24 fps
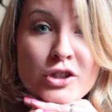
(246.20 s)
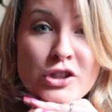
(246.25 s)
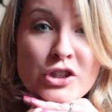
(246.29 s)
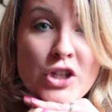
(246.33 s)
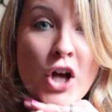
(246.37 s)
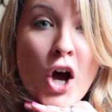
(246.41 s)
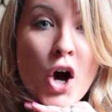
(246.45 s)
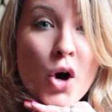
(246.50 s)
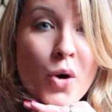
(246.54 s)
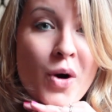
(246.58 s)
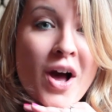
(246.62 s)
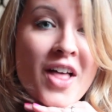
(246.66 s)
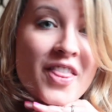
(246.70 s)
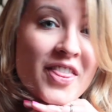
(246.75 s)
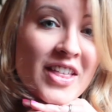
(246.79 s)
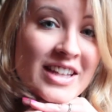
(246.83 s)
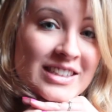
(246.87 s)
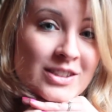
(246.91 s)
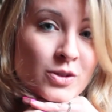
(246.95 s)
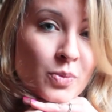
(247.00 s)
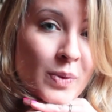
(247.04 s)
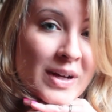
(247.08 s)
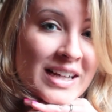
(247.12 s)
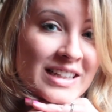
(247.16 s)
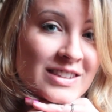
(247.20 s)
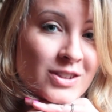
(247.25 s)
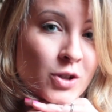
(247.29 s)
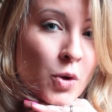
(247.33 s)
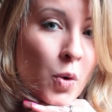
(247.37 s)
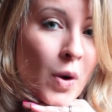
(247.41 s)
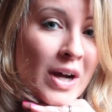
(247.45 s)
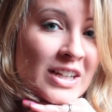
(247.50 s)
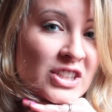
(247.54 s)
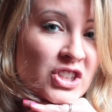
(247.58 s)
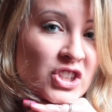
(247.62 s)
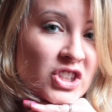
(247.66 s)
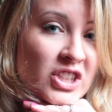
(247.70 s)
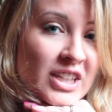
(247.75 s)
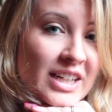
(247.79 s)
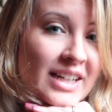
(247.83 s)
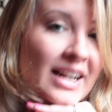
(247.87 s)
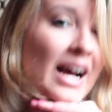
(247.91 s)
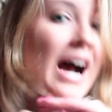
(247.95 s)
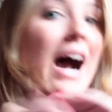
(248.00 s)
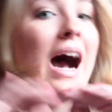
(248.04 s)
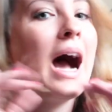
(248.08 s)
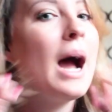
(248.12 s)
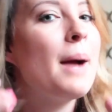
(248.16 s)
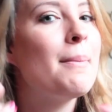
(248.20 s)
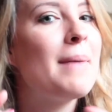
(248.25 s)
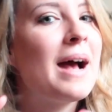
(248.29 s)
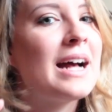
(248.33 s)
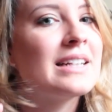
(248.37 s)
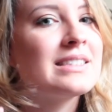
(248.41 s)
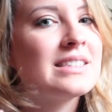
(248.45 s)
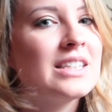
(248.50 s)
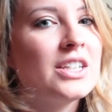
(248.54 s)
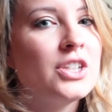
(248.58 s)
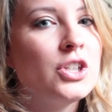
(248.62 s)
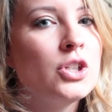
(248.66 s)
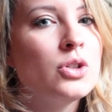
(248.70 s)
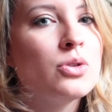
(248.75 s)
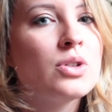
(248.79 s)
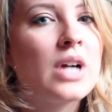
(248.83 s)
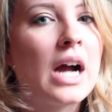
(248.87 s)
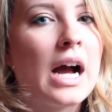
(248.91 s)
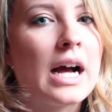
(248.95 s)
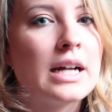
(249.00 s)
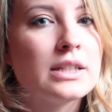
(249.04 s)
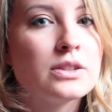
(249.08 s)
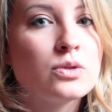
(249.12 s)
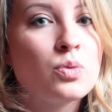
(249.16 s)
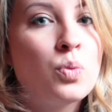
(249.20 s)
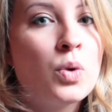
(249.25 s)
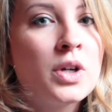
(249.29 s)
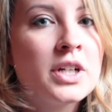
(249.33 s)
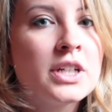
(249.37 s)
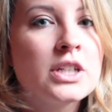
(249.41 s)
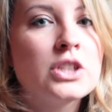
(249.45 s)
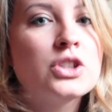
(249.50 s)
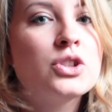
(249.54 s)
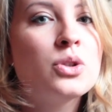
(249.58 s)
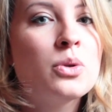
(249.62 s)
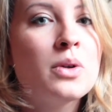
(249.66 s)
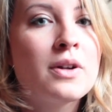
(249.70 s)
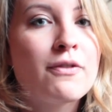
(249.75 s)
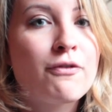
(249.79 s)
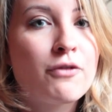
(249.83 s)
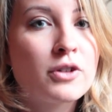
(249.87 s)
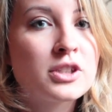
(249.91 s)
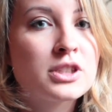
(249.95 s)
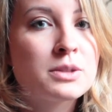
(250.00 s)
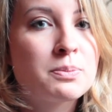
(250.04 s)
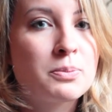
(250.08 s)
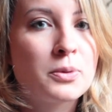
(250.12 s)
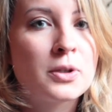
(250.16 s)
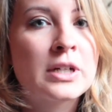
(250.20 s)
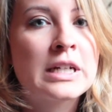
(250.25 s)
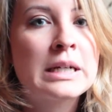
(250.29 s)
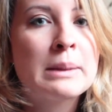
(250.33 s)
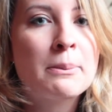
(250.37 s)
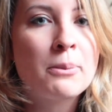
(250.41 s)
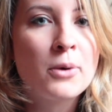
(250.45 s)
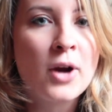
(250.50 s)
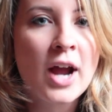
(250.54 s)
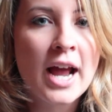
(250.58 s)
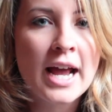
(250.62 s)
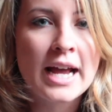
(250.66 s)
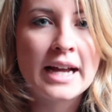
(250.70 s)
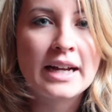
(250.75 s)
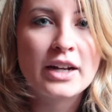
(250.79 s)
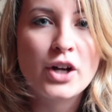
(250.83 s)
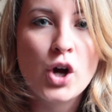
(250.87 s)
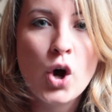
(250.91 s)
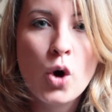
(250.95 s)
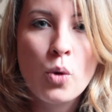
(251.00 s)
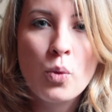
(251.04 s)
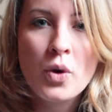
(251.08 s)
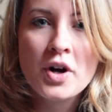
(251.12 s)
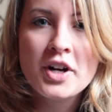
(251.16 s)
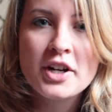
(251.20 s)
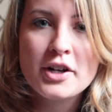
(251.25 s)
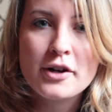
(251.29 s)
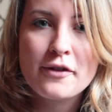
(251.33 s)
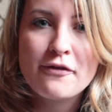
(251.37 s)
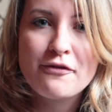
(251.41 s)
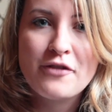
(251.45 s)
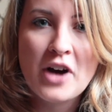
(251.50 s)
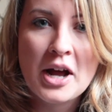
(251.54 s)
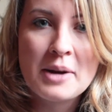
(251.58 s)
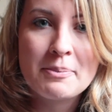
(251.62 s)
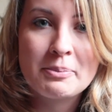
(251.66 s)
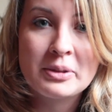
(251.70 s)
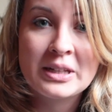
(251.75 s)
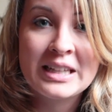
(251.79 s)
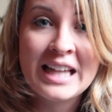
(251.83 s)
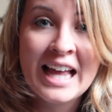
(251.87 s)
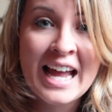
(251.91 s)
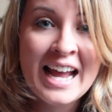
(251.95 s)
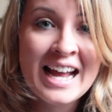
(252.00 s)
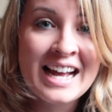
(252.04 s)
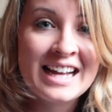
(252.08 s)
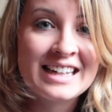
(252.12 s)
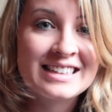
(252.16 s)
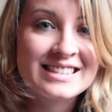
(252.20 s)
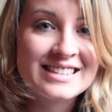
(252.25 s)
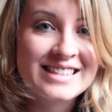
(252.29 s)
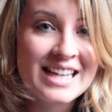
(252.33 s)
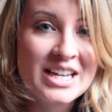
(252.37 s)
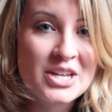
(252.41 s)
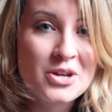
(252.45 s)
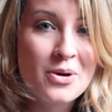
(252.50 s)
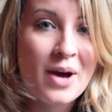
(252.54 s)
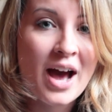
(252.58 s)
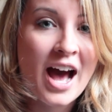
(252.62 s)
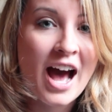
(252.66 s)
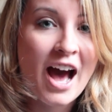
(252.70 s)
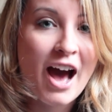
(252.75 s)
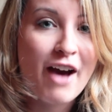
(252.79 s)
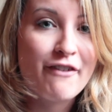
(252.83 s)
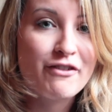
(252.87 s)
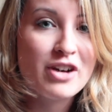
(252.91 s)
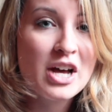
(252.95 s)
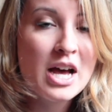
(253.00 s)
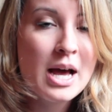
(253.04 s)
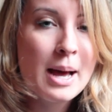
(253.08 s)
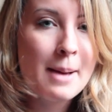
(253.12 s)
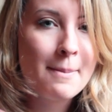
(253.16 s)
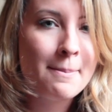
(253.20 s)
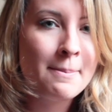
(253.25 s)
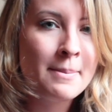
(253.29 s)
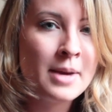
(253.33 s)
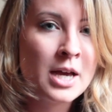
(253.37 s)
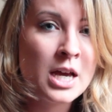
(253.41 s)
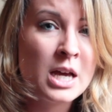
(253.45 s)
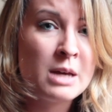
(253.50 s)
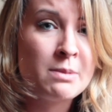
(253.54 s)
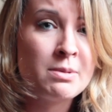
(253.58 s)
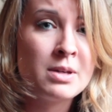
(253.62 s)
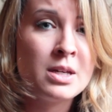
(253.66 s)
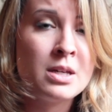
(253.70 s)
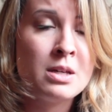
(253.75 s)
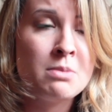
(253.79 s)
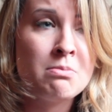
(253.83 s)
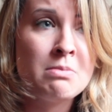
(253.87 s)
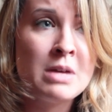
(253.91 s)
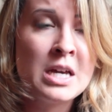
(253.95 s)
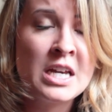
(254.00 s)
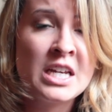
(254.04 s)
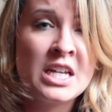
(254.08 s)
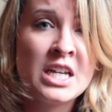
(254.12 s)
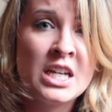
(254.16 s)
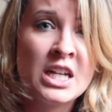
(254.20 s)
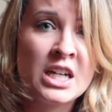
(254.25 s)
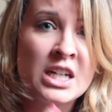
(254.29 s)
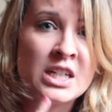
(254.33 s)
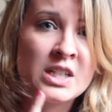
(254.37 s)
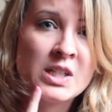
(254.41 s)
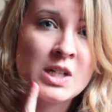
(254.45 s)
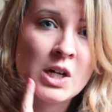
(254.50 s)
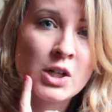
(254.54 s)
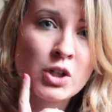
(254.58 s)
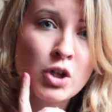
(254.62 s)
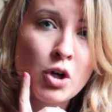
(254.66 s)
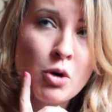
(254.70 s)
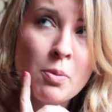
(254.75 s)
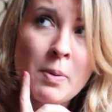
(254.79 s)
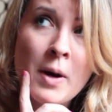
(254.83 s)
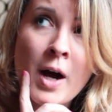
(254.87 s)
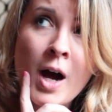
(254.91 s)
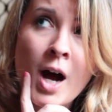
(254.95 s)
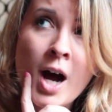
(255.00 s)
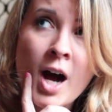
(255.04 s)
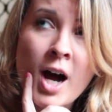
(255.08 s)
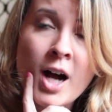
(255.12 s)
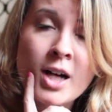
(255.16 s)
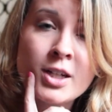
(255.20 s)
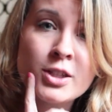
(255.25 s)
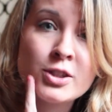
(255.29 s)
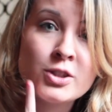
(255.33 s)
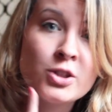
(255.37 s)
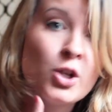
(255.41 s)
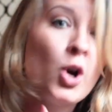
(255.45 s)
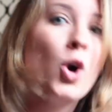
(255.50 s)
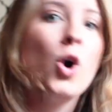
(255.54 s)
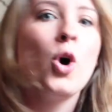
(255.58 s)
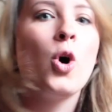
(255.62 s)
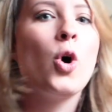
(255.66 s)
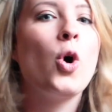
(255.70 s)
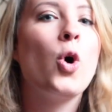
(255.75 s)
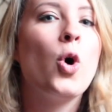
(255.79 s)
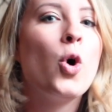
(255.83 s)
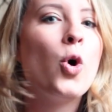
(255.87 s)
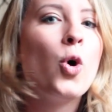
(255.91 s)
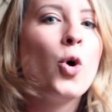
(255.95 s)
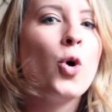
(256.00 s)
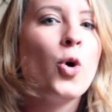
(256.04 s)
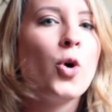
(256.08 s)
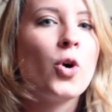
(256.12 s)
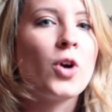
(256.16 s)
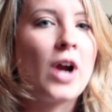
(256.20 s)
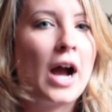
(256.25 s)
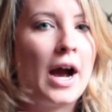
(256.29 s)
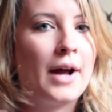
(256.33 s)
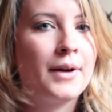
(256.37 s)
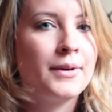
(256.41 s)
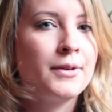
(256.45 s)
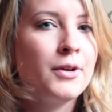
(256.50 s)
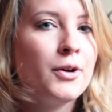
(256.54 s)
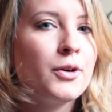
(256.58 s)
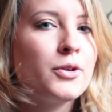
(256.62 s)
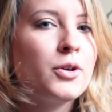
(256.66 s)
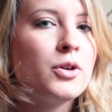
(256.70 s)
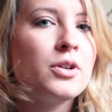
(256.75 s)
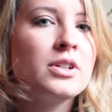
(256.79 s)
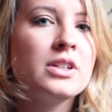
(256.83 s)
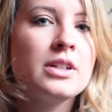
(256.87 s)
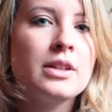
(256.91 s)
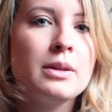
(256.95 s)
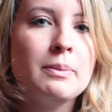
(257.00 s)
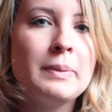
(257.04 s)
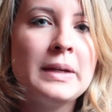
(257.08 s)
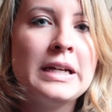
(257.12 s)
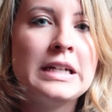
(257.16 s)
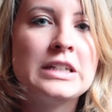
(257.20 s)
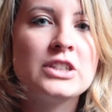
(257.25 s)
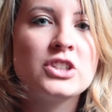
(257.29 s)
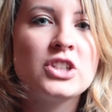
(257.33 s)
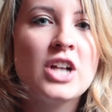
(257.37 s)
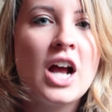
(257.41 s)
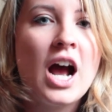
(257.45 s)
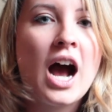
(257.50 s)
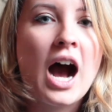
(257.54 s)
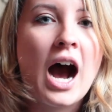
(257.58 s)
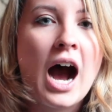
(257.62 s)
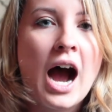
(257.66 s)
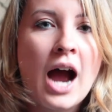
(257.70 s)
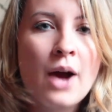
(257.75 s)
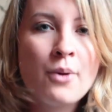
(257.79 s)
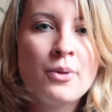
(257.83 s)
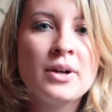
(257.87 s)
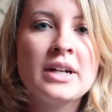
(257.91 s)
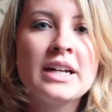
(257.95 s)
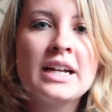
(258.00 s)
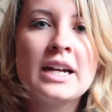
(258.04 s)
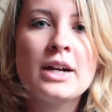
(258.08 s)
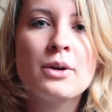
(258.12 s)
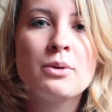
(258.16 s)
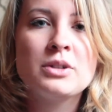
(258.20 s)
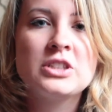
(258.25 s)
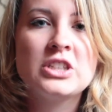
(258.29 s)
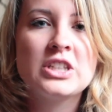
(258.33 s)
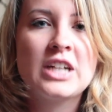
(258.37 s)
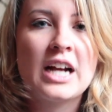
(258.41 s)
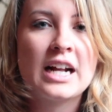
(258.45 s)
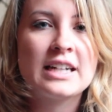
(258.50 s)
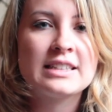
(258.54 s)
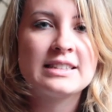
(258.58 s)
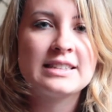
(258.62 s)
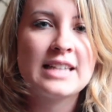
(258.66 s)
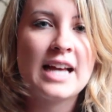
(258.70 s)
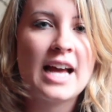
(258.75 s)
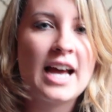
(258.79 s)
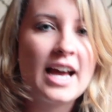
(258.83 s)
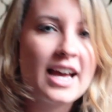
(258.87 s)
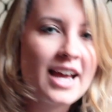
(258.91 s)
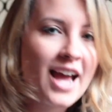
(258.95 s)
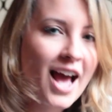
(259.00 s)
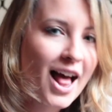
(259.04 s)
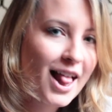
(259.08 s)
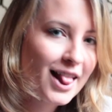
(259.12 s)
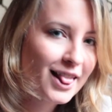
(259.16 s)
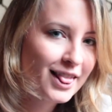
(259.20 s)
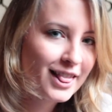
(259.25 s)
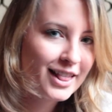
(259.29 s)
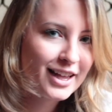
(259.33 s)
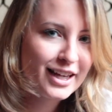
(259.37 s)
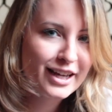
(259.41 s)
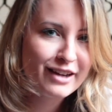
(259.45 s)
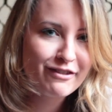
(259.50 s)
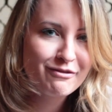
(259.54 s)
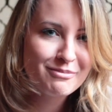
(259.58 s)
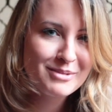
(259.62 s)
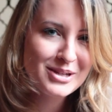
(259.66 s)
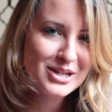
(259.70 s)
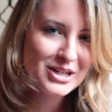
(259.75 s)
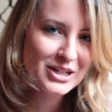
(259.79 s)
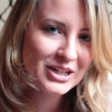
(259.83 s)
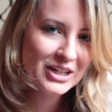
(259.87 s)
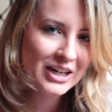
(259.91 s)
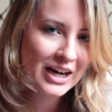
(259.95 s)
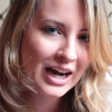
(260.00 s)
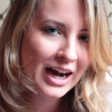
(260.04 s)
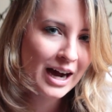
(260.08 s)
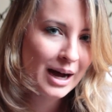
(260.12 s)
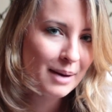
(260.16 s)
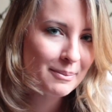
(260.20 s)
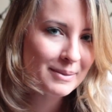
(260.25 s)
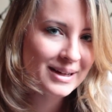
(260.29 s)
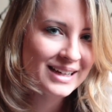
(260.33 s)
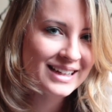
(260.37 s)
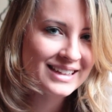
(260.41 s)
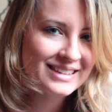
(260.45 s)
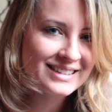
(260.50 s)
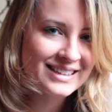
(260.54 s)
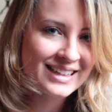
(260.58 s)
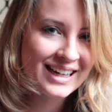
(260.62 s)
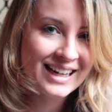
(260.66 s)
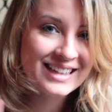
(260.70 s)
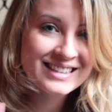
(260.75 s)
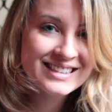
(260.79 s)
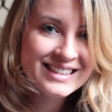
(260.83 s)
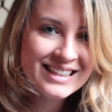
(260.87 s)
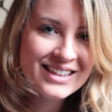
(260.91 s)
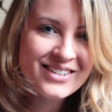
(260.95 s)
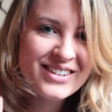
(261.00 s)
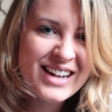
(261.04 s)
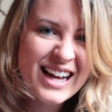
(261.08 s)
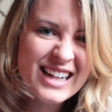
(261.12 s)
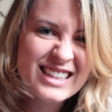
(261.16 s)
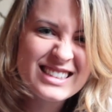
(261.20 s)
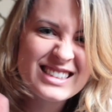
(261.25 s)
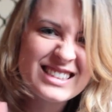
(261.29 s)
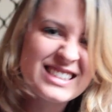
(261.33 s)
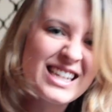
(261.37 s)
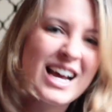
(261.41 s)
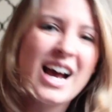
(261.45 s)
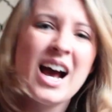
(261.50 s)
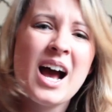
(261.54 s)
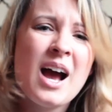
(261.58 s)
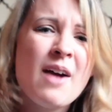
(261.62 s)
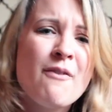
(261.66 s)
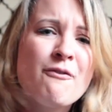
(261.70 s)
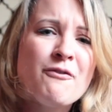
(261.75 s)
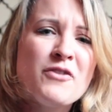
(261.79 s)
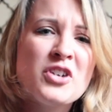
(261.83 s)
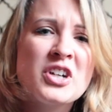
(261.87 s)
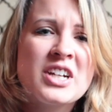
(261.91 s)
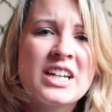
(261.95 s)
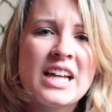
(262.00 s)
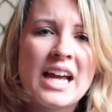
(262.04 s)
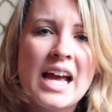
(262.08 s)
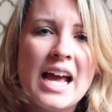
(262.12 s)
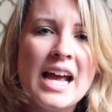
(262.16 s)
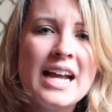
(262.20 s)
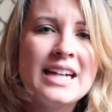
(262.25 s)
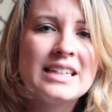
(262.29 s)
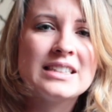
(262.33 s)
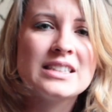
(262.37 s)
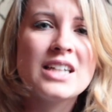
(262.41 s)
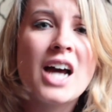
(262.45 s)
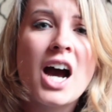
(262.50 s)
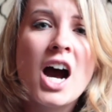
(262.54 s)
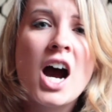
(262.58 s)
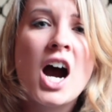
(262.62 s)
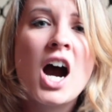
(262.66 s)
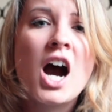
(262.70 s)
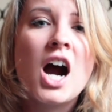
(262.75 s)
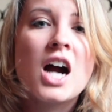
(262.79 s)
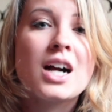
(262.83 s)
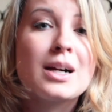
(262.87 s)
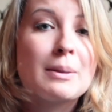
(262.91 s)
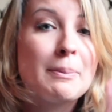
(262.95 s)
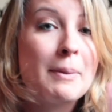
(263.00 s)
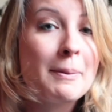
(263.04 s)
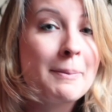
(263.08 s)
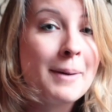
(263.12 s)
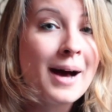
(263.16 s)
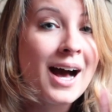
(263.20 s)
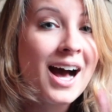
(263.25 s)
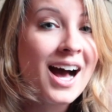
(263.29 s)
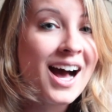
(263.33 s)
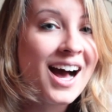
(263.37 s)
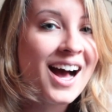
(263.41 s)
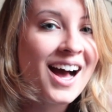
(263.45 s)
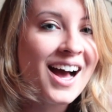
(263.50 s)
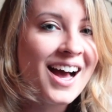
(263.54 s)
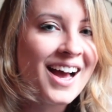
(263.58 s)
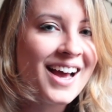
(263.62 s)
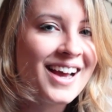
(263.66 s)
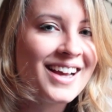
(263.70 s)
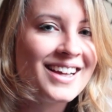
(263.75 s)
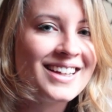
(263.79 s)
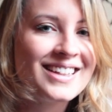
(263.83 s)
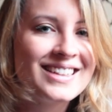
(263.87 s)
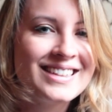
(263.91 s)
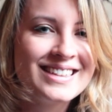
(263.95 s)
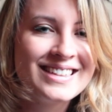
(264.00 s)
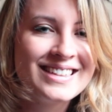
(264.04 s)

So, this week's question, I'm asking you guys, what are you doing for spring break? What are your fun plans that you have? Maybe making a decoupage or I don't know, going to the beach. I want to hear what you got to say. Leave me your comments and I'll see you next time for Cake Talk. Bye-bye.